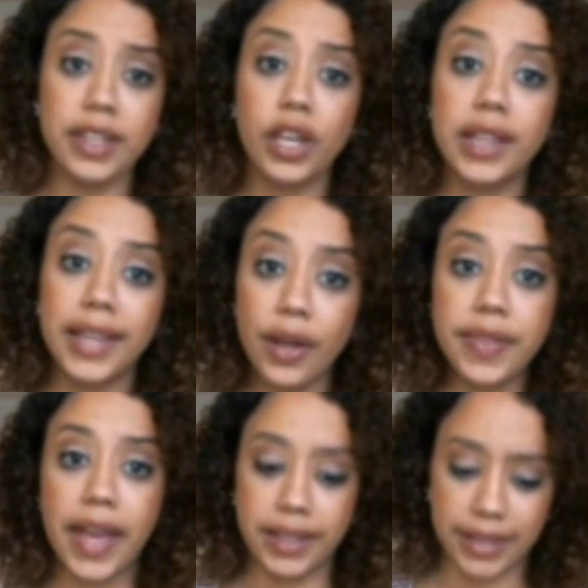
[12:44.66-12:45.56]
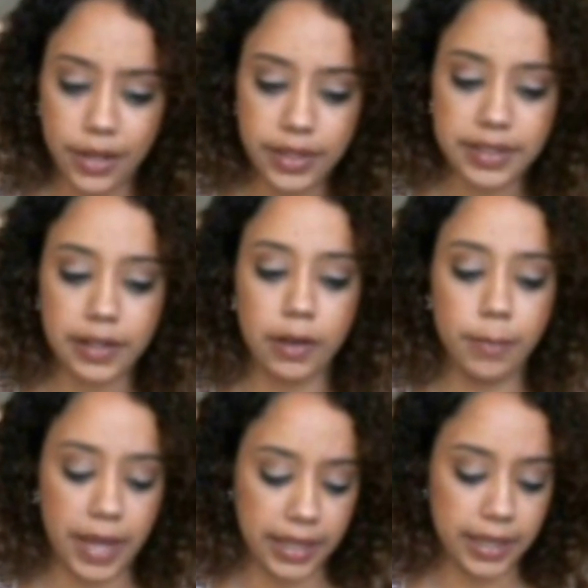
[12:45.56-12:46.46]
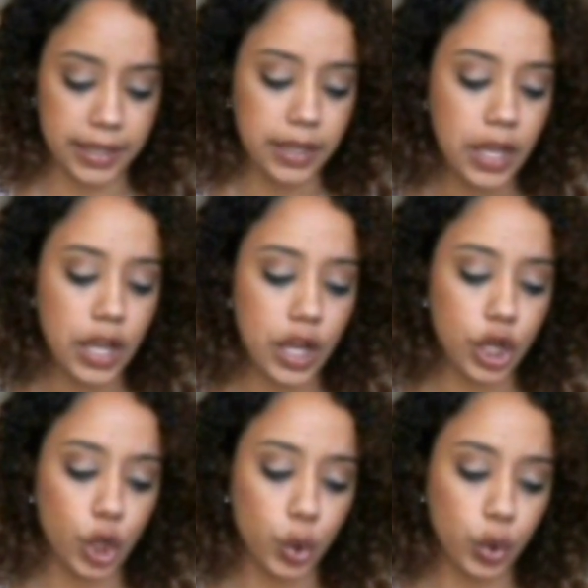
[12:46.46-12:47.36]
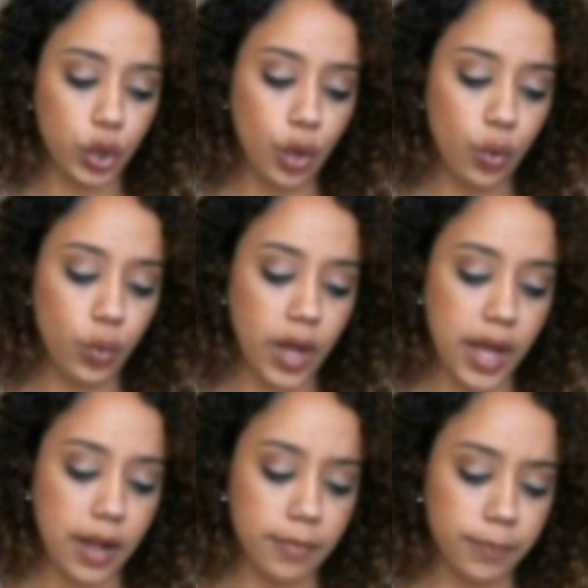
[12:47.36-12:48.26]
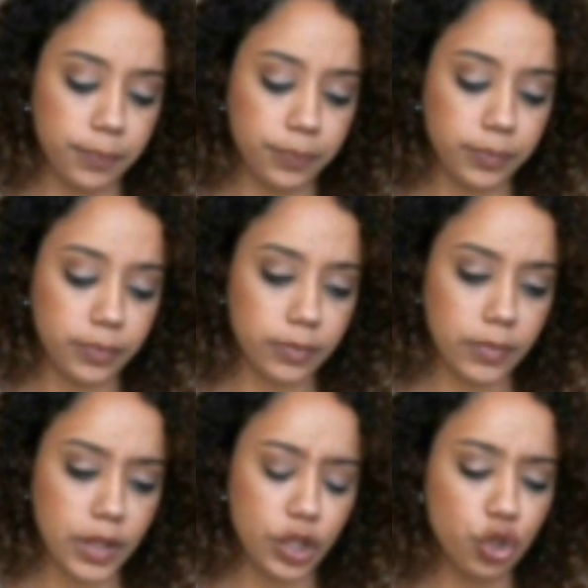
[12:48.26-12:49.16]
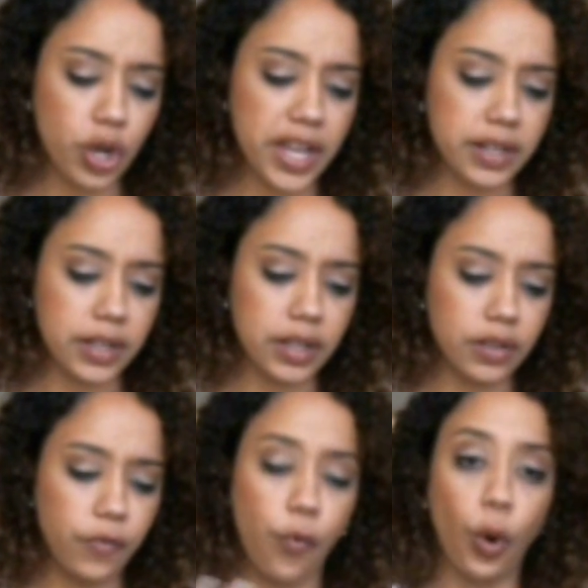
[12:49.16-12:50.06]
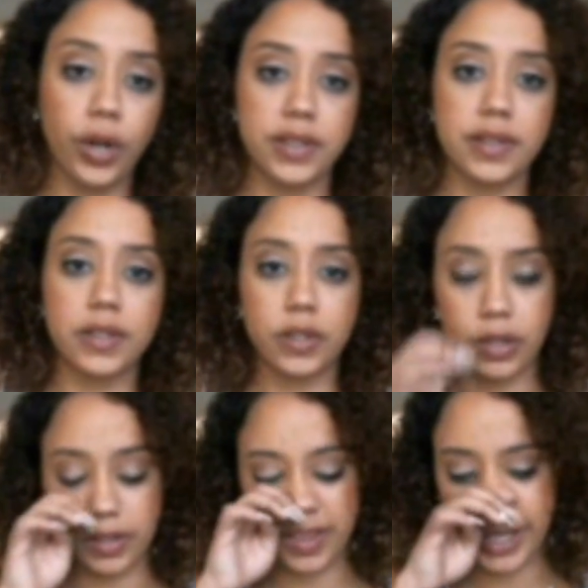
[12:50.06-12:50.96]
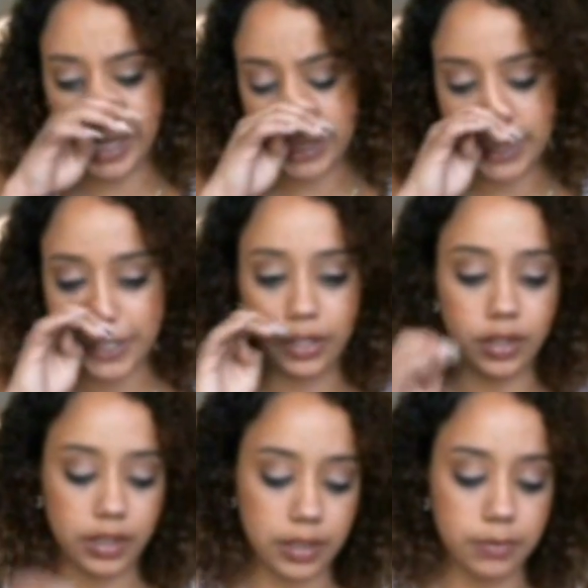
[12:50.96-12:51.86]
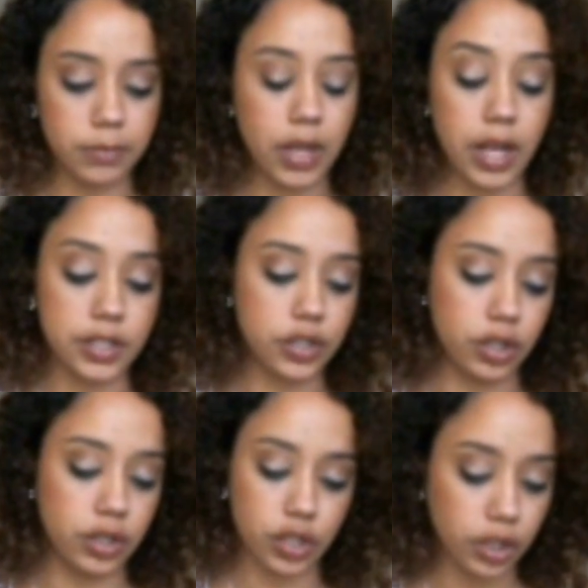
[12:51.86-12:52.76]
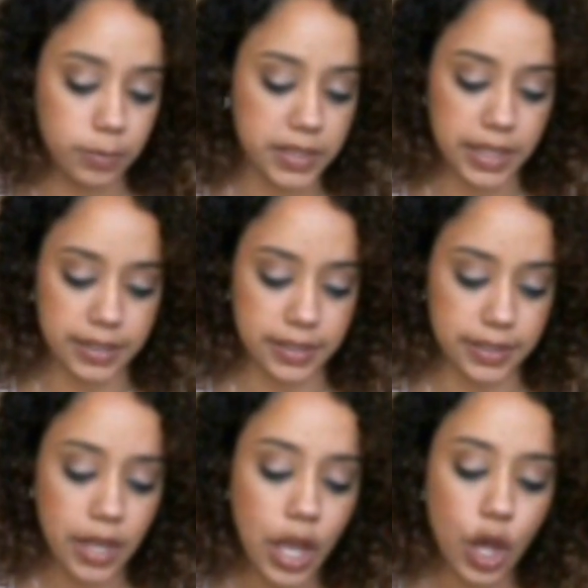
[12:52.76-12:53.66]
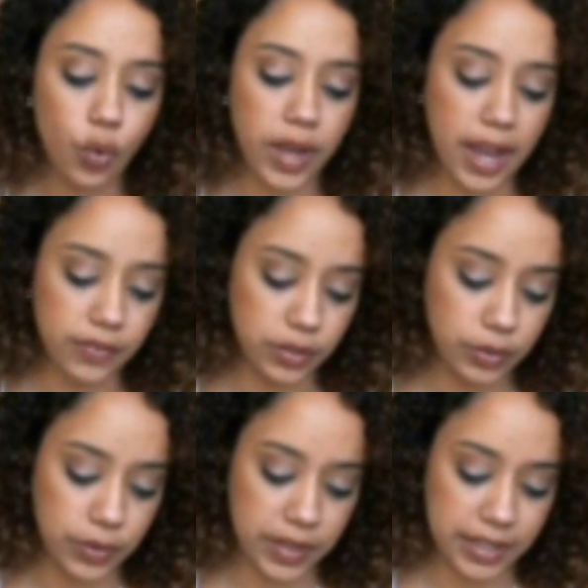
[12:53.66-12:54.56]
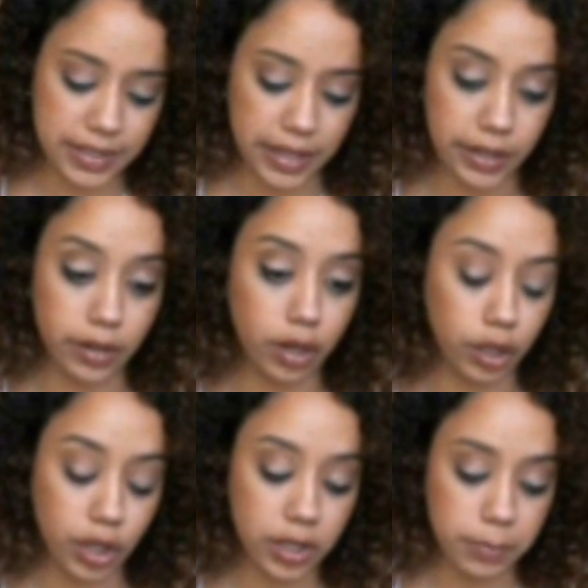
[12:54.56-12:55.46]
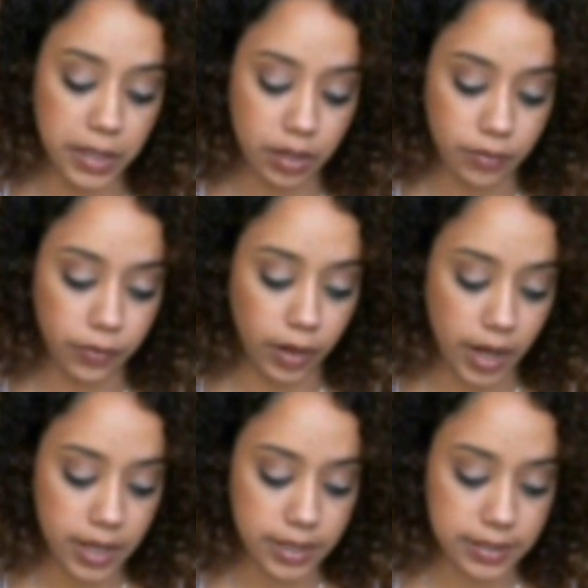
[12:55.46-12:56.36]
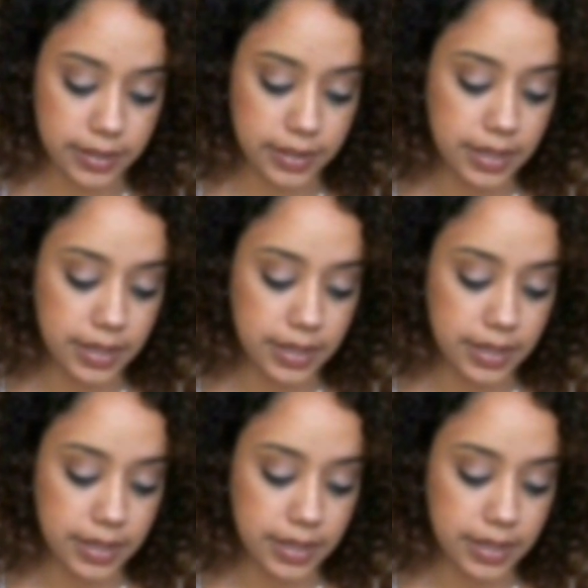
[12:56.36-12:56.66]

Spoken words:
allow that. Allow that to come back in. You know, don't try to force certain things in certain circumstances. We have to do things that are going to be good for us.